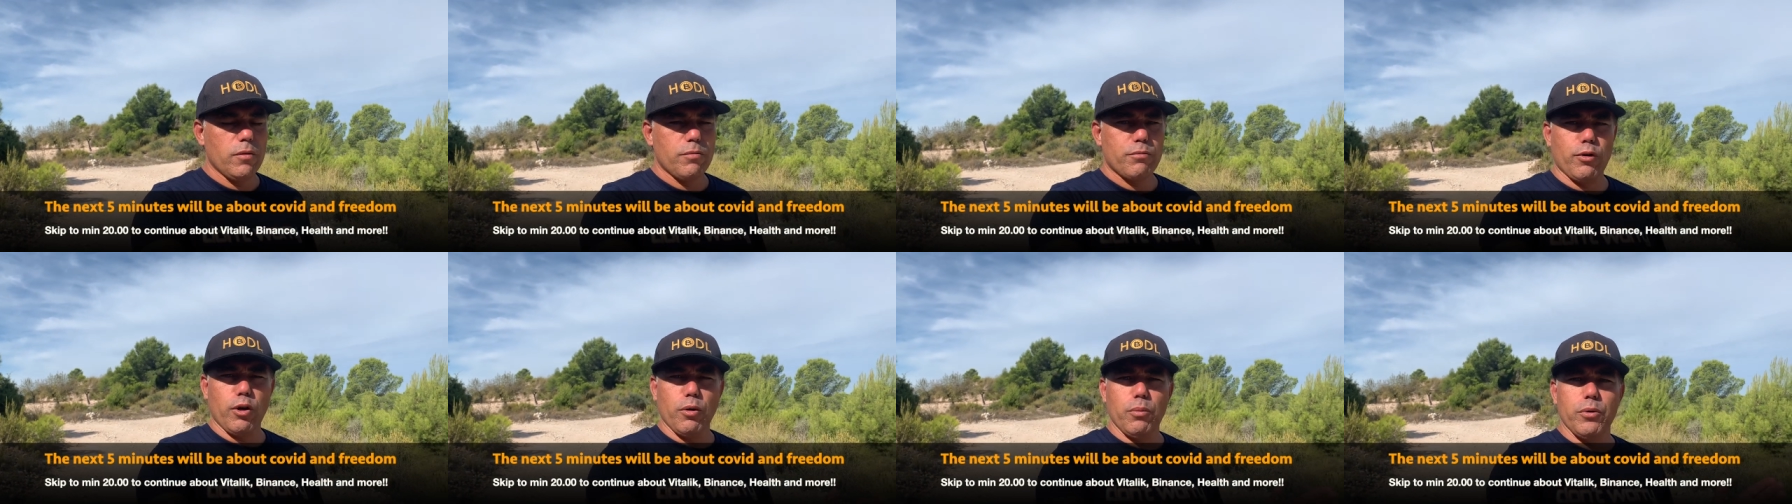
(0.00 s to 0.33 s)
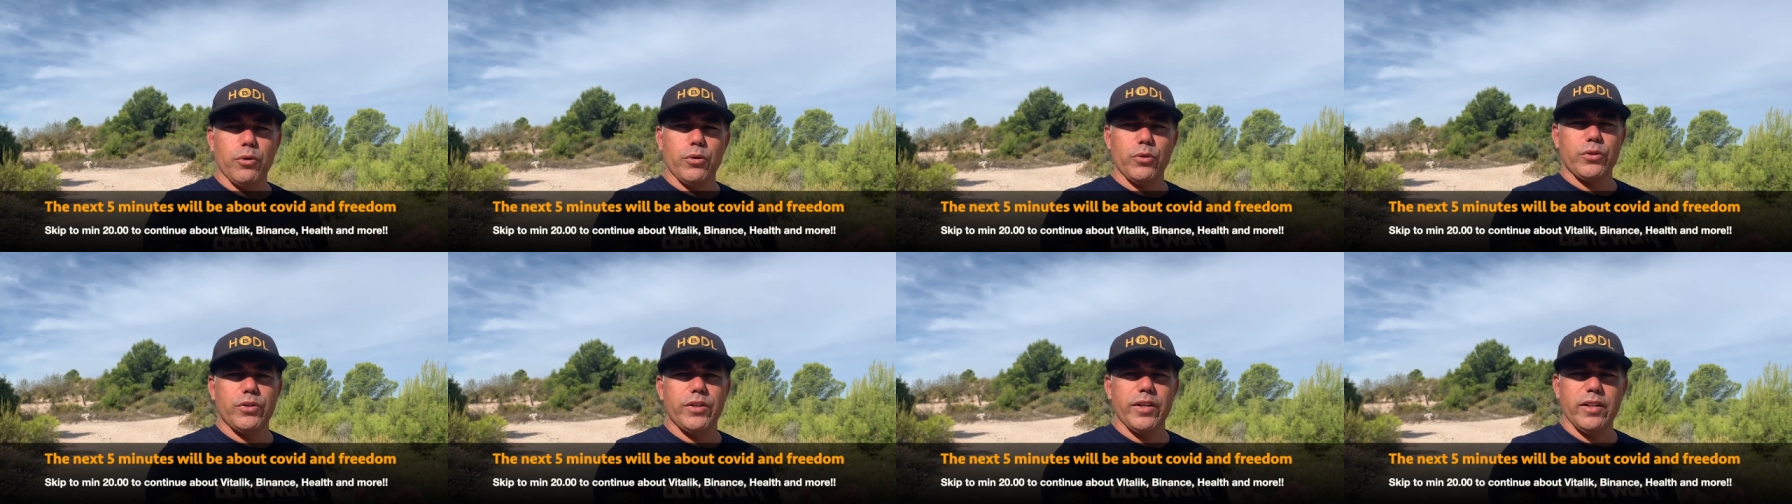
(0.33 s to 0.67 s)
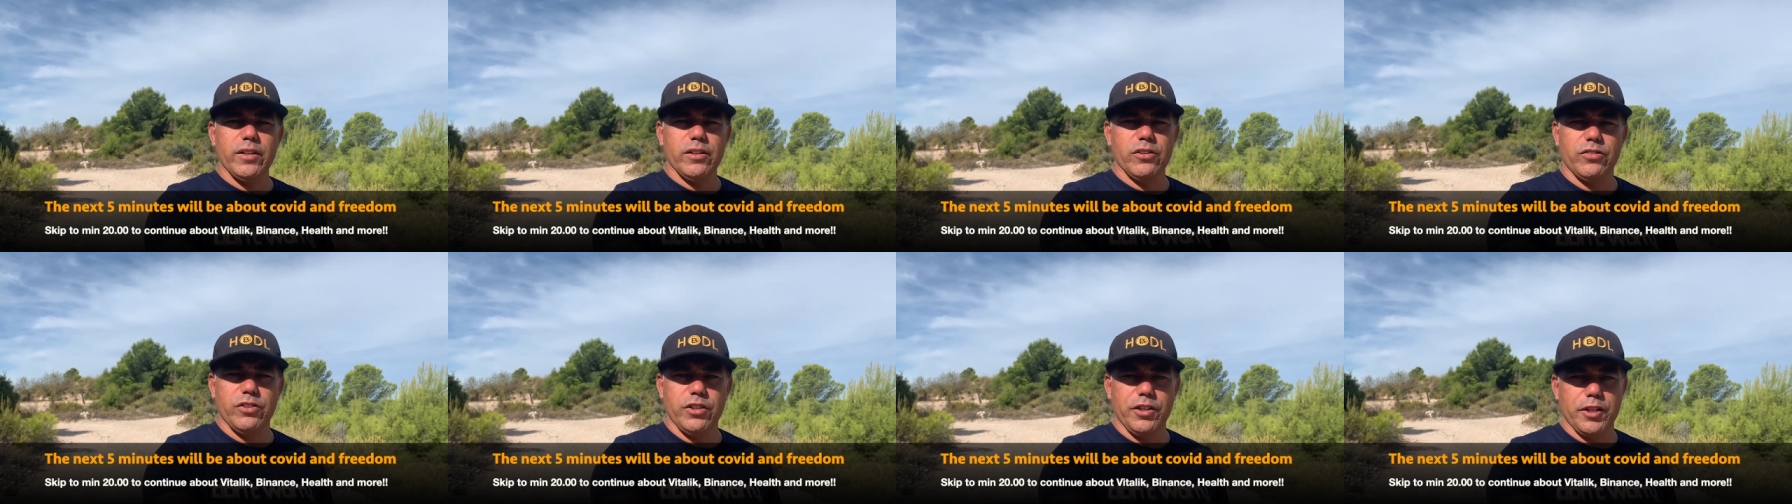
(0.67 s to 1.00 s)
probably you
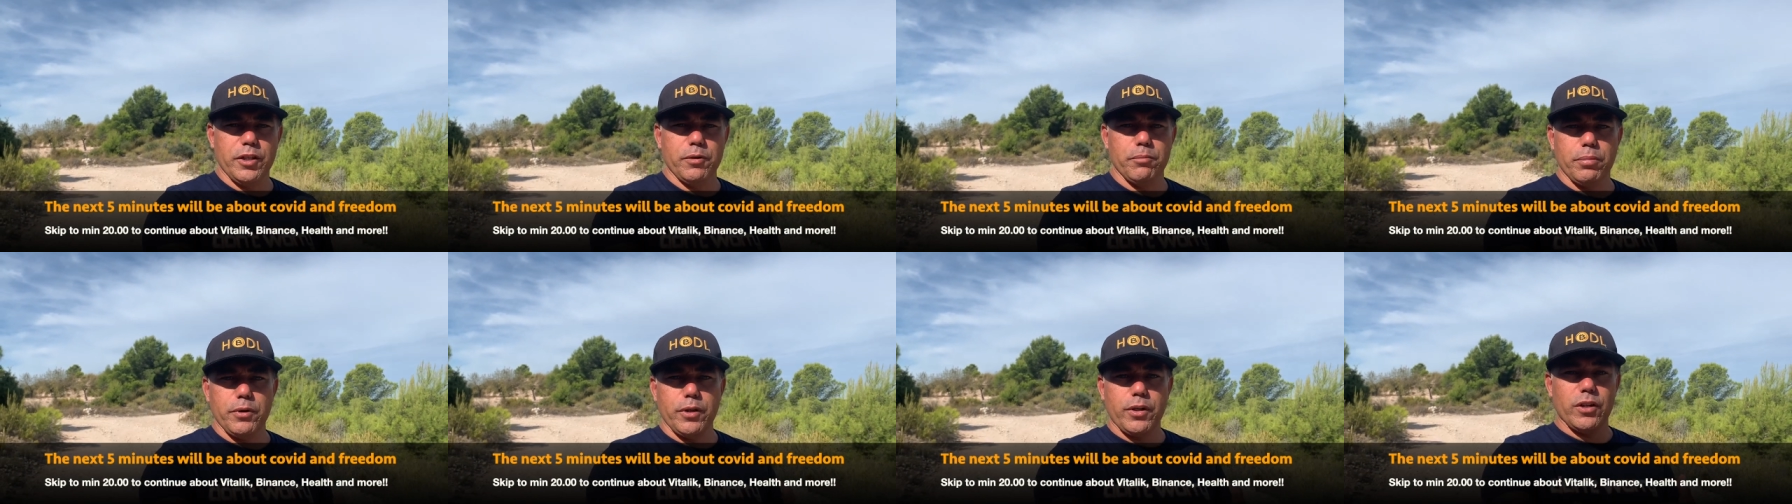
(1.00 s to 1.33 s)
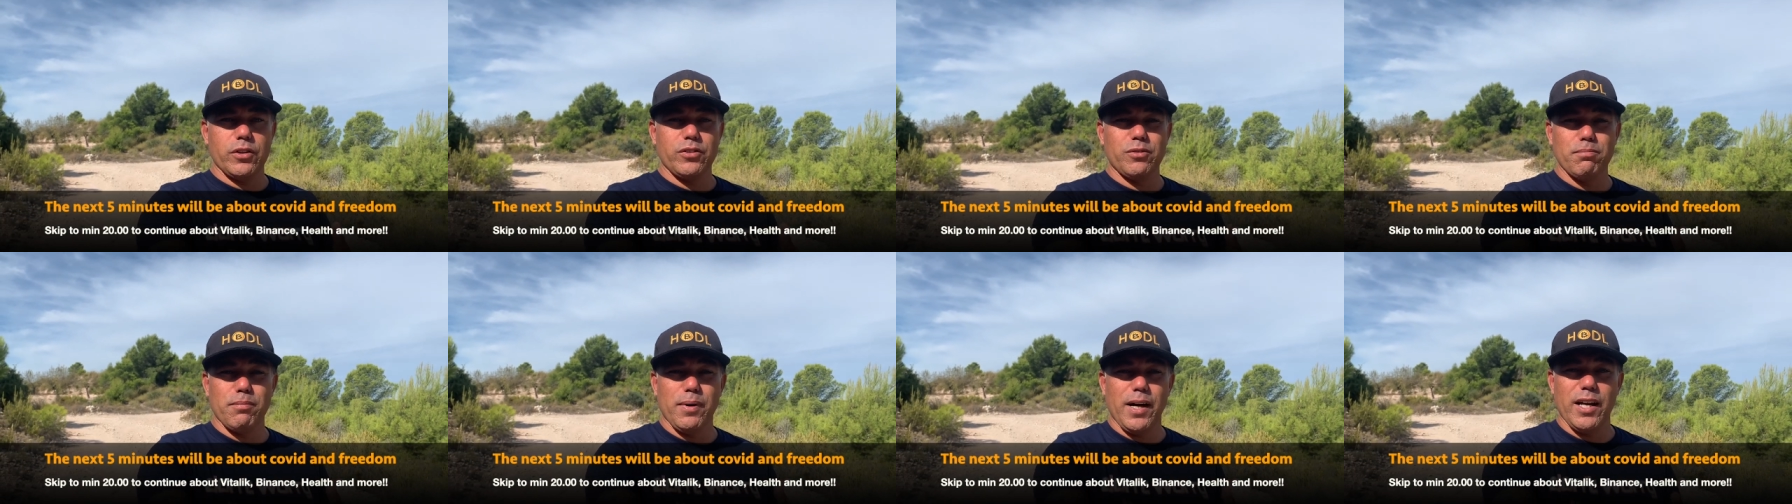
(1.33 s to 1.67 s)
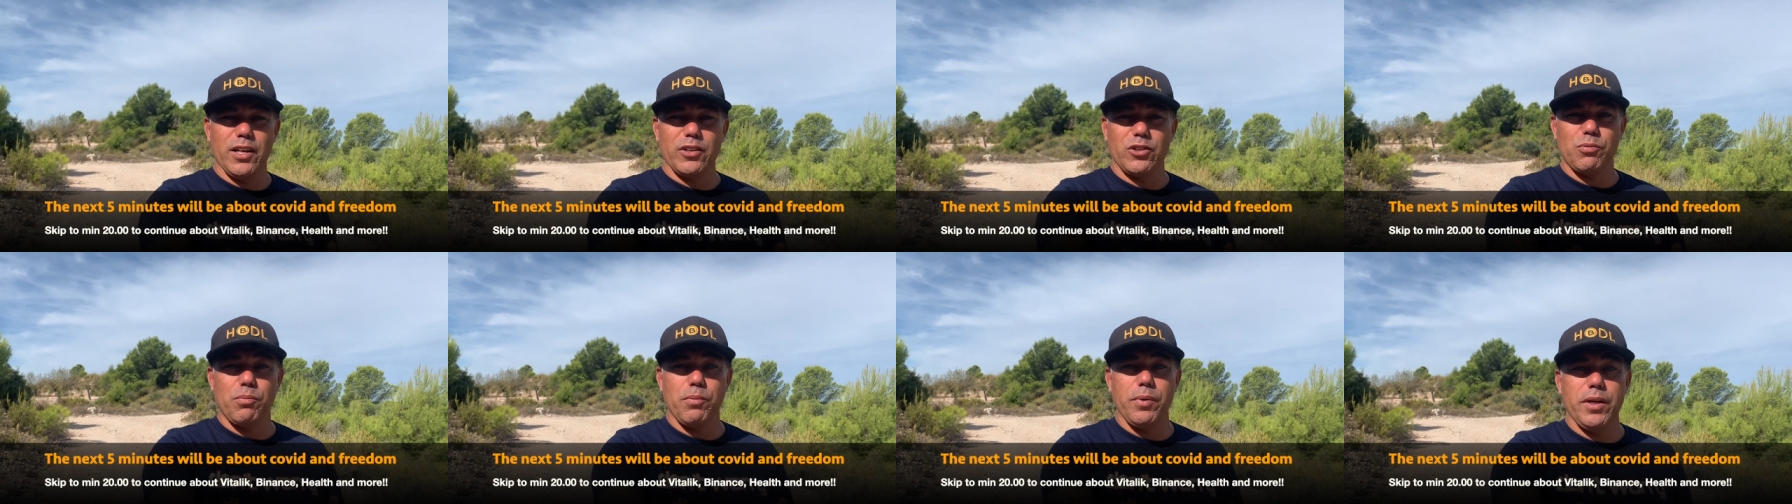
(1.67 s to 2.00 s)
didn't see them because
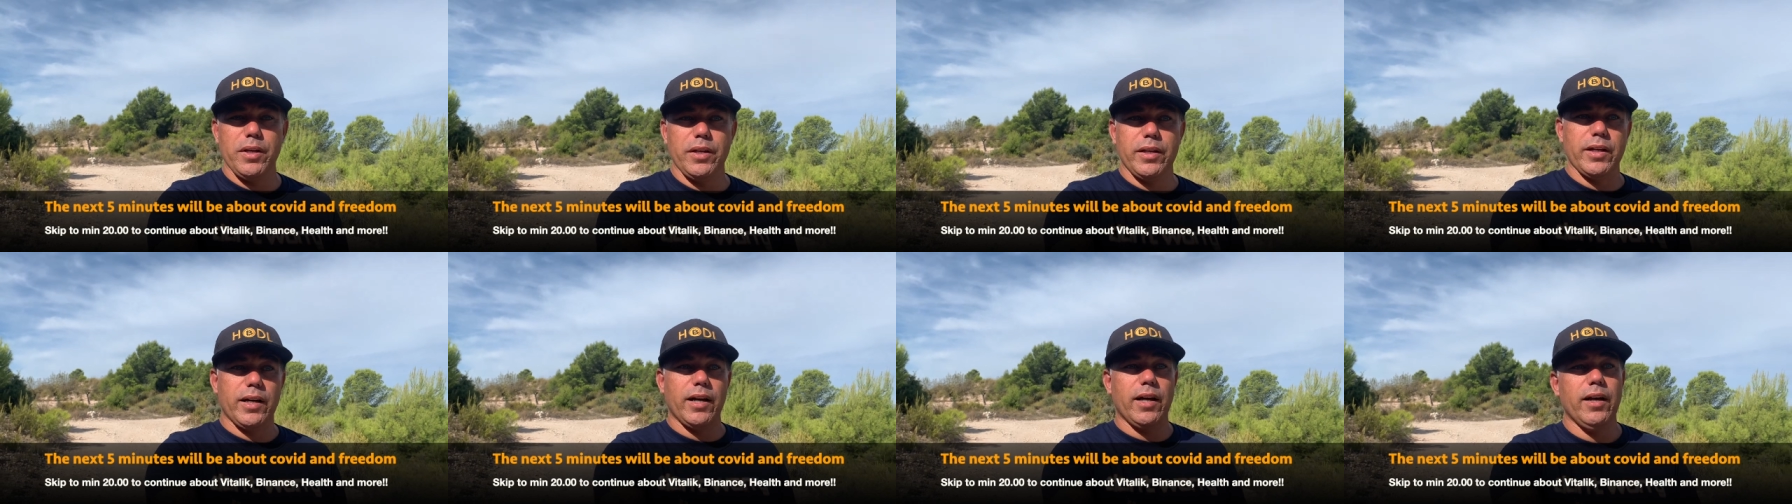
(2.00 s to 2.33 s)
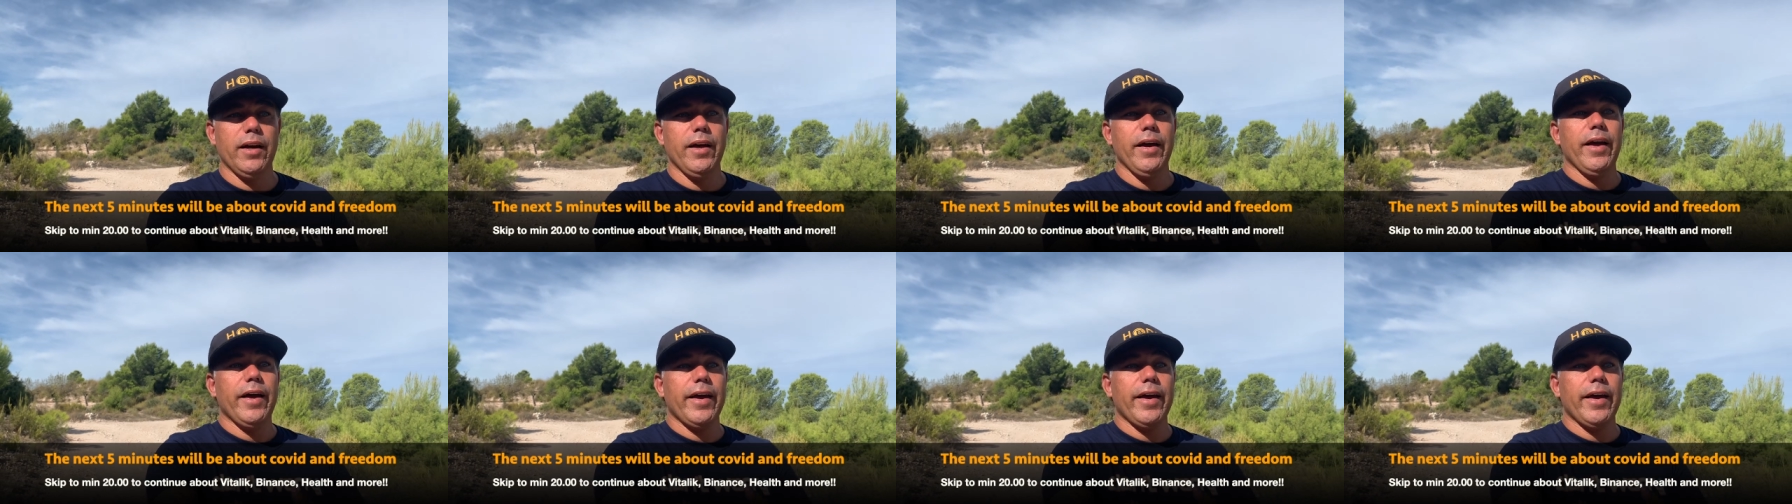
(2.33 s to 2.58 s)
mass media